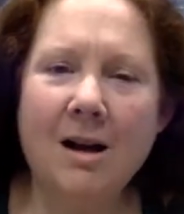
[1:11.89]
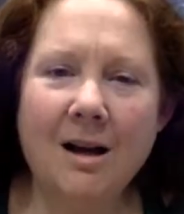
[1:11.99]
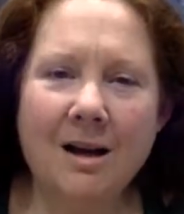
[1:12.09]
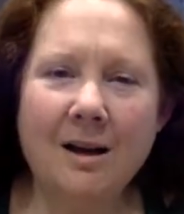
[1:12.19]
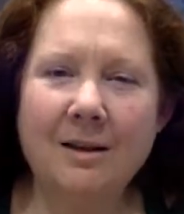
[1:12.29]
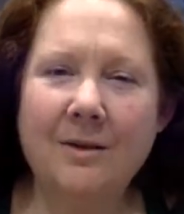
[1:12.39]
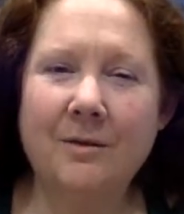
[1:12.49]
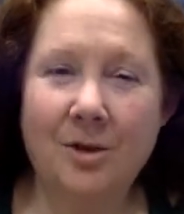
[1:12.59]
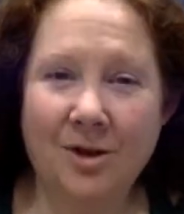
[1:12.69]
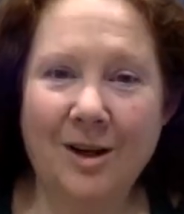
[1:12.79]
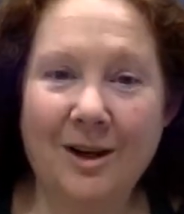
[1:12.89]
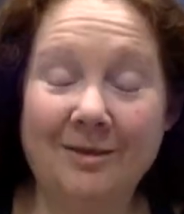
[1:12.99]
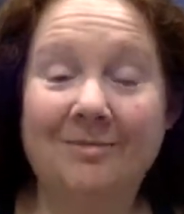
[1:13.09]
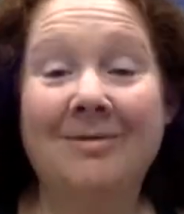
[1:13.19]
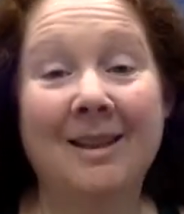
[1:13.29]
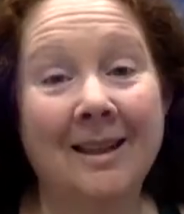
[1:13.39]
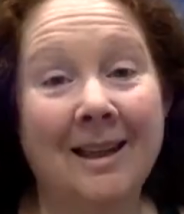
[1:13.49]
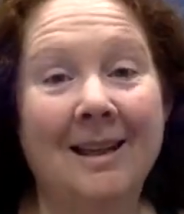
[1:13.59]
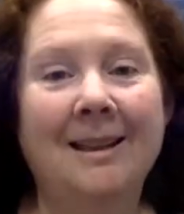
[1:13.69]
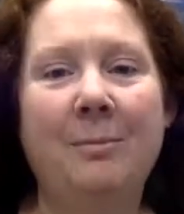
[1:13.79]
kinds of shit,
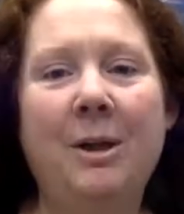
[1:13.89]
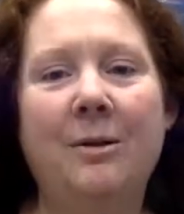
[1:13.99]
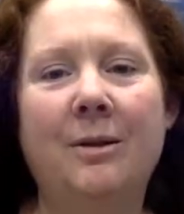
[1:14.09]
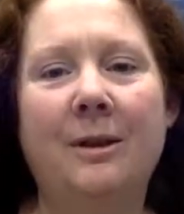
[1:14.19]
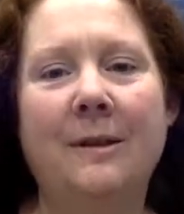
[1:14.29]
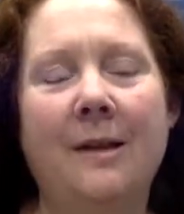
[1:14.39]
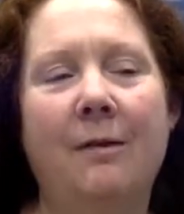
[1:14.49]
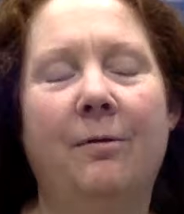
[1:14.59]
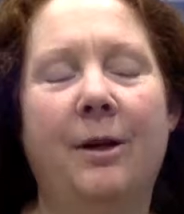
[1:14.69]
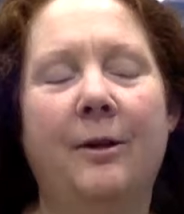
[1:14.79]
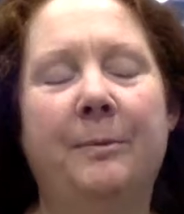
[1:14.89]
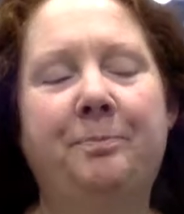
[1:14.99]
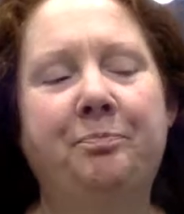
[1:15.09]
let me do a little set for you.